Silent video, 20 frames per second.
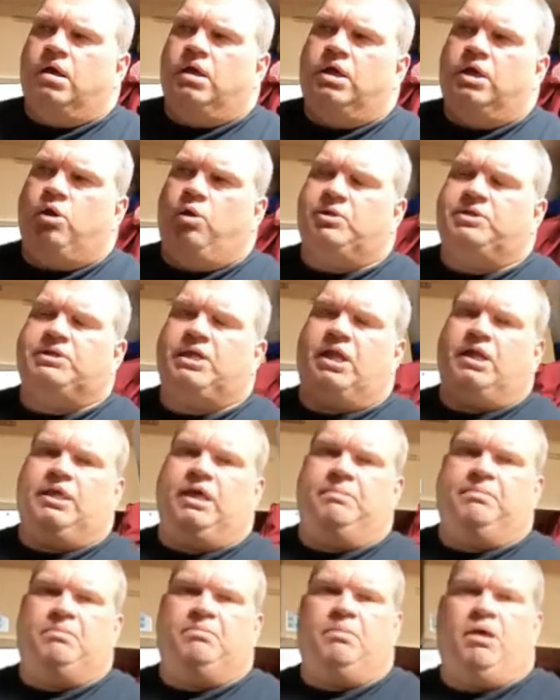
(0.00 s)
you know, it's got to
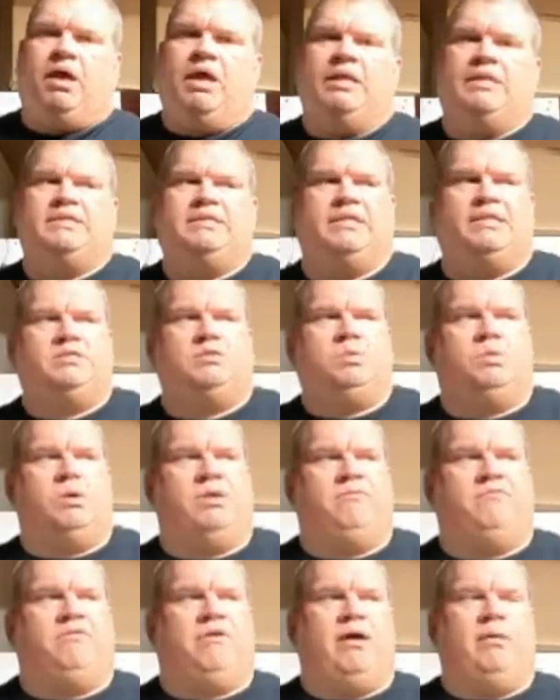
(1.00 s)
keep in mind, it says
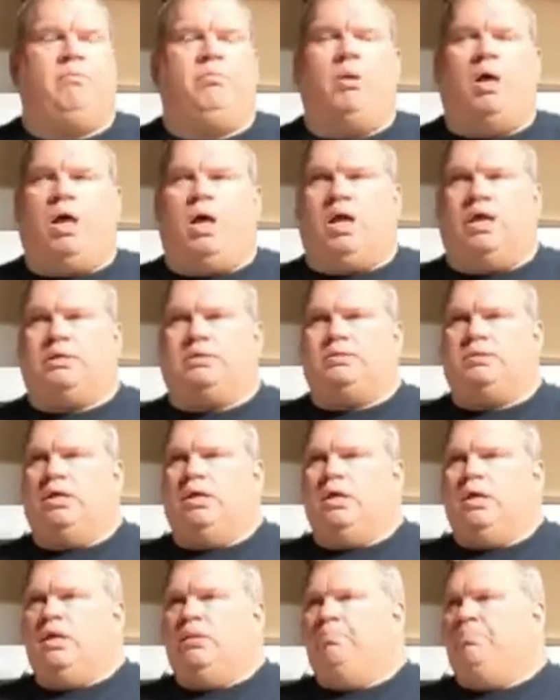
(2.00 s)
25 bucks,
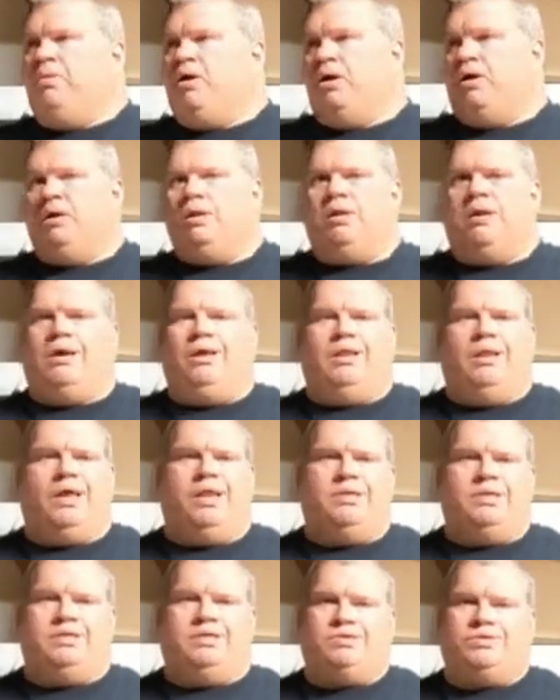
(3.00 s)
but you know how a
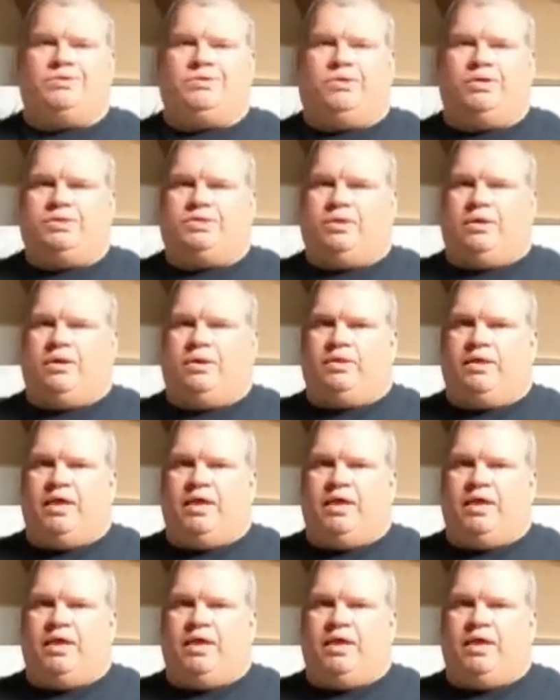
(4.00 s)
lot of these stores are.